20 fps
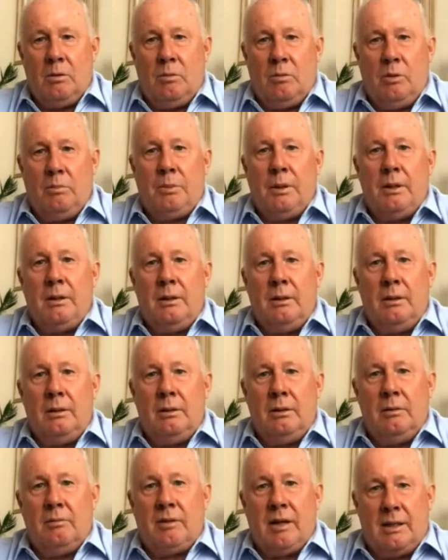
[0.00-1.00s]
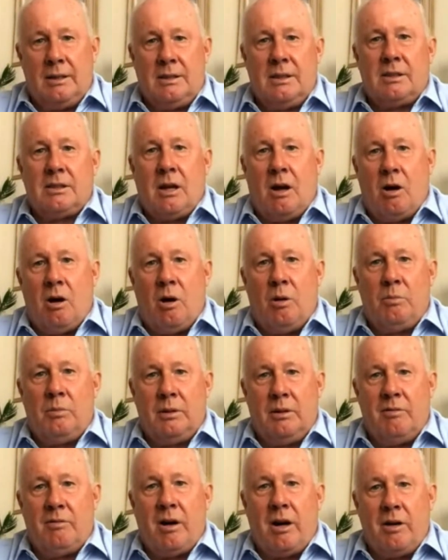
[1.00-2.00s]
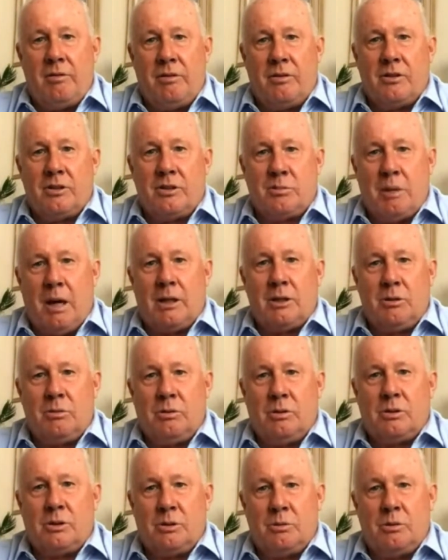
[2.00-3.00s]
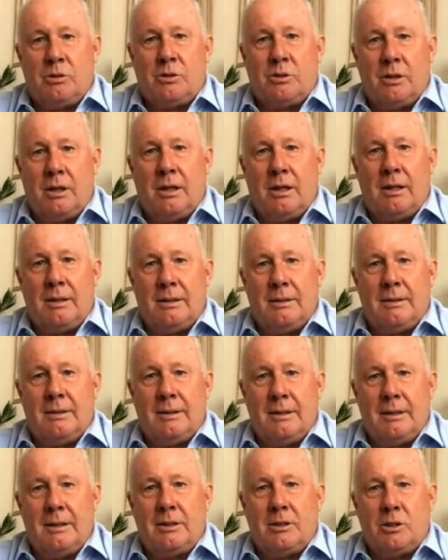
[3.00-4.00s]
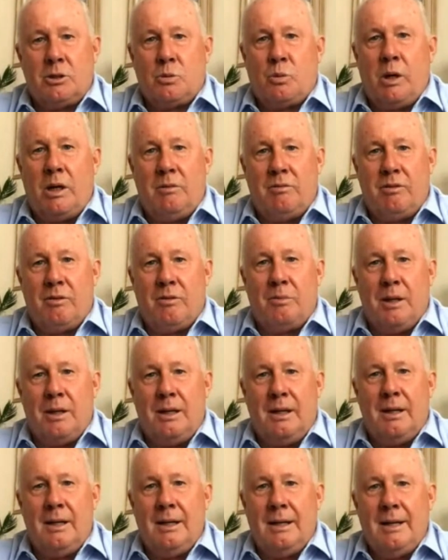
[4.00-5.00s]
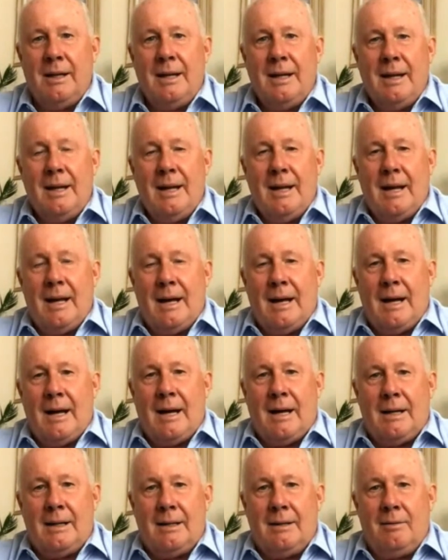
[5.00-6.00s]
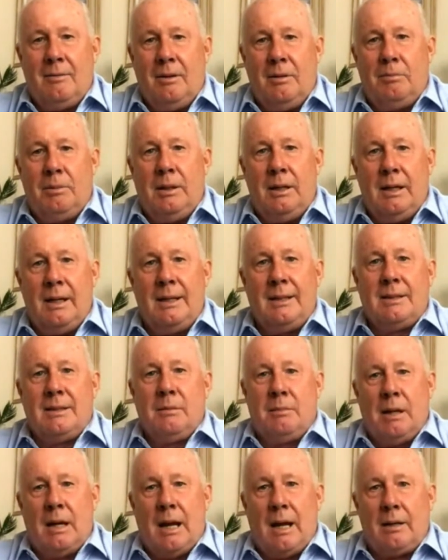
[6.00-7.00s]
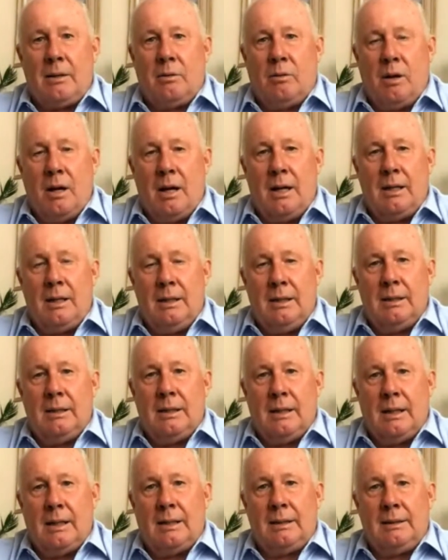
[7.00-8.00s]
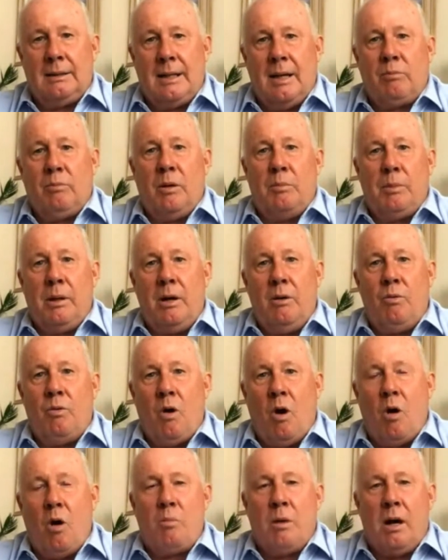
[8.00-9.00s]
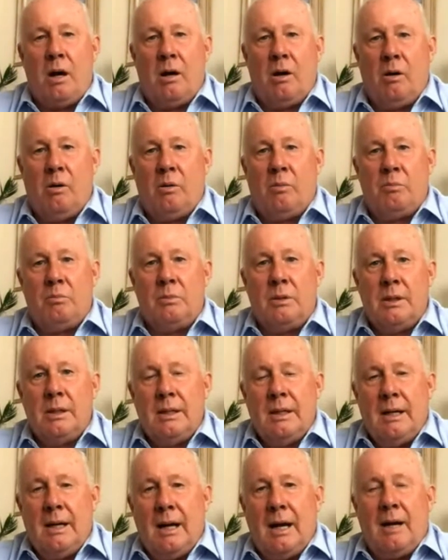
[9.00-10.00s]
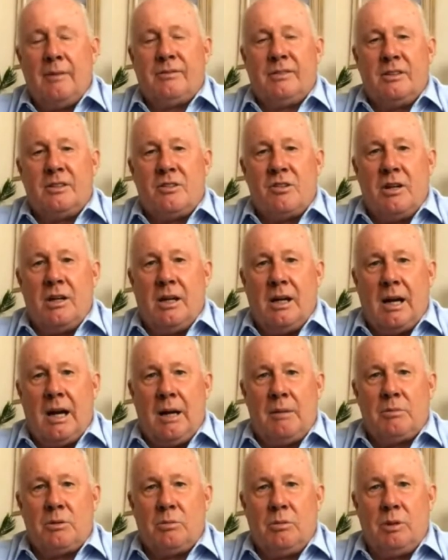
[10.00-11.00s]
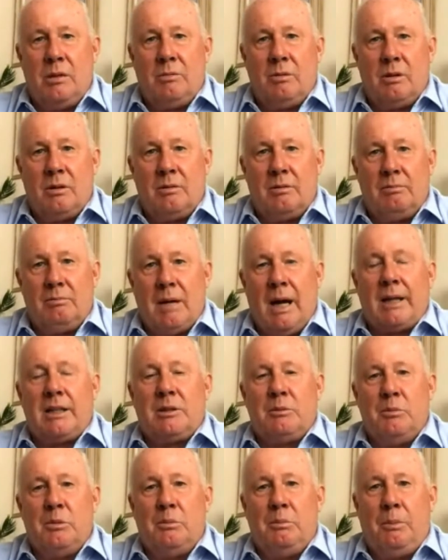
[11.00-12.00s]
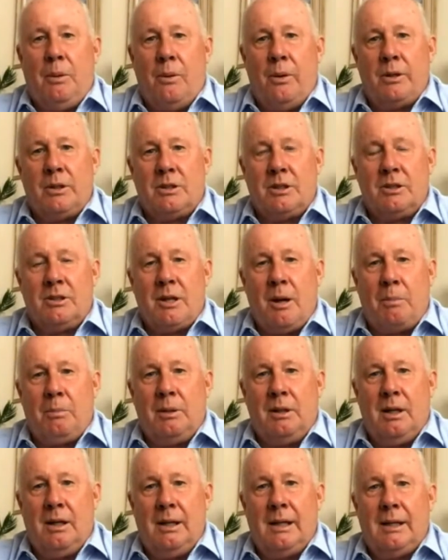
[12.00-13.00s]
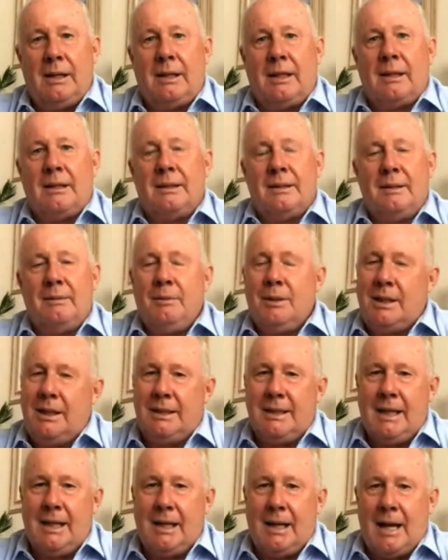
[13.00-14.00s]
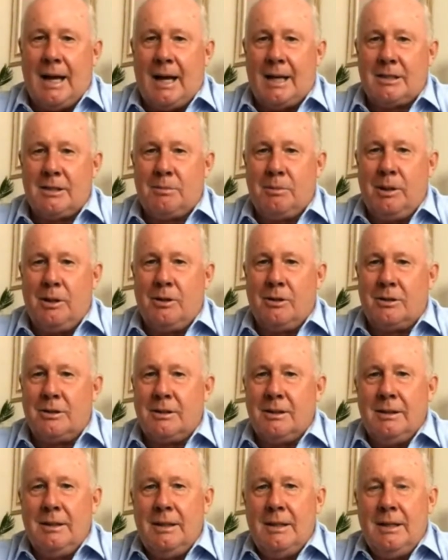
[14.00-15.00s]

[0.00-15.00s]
we beat Juventus at home in the very first match, which was sweet for me. We beat Inter Milan away, and then we beat Roma at home. After three games, we were maximum points on top of the league, but it didn't last because